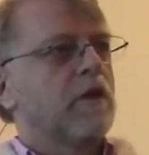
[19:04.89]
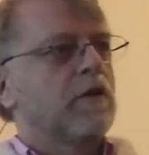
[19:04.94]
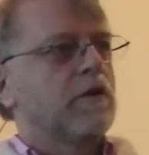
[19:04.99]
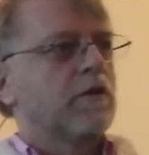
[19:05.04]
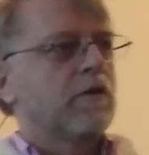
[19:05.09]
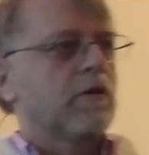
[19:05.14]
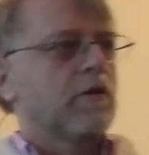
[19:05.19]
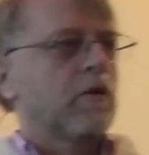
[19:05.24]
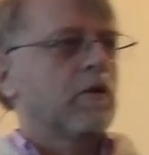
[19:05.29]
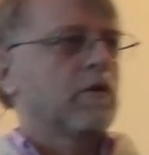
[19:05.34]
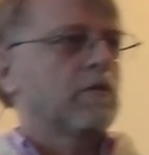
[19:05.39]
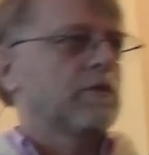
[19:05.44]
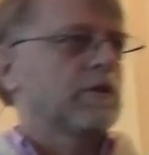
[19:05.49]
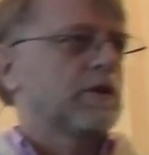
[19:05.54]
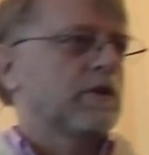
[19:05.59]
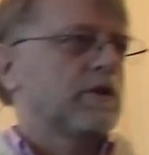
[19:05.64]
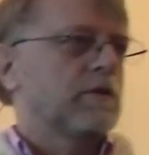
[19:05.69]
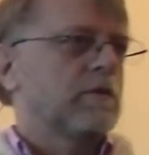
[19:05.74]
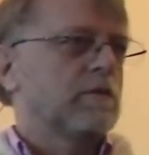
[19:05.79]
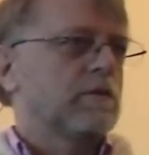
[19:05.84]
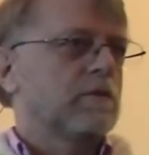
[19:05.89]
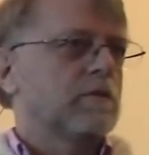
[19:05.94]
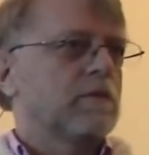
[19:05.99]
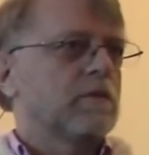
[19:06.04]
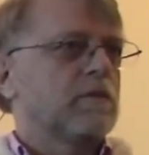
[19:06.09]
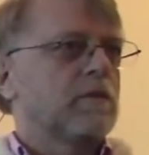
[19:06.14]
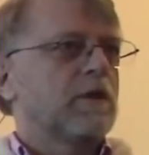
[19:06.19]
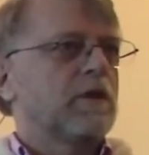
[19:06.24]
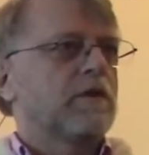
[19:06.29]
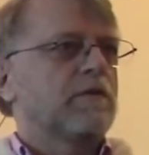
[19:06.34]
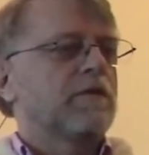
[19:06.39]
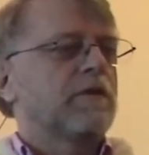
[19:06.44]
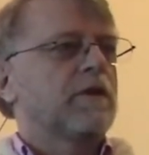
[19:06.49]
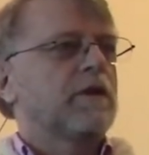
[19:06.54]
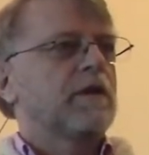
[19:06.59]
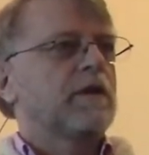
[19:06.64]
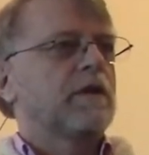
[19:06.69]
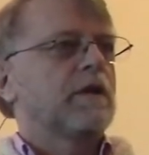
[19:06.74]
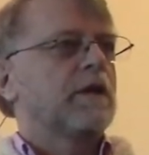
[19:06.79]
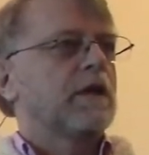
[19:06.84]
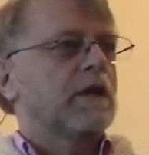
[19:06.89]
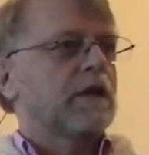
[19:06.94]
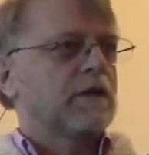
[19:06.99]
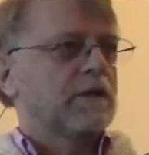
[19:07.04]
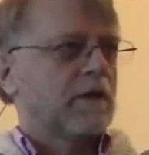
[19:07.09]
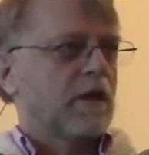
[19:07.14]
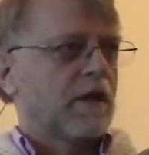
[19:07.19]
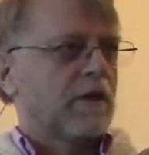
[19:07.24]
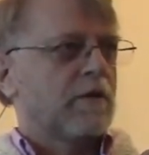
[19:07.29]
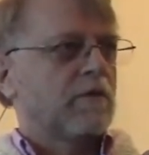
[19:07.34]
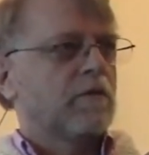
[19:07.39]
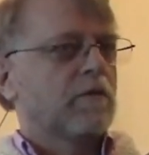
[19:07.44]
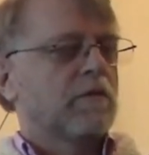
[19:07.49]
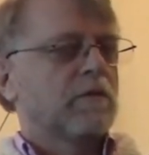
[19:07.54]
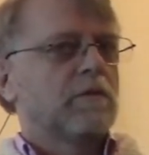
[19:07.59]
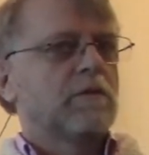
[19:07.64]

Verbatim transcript: you go to one of the other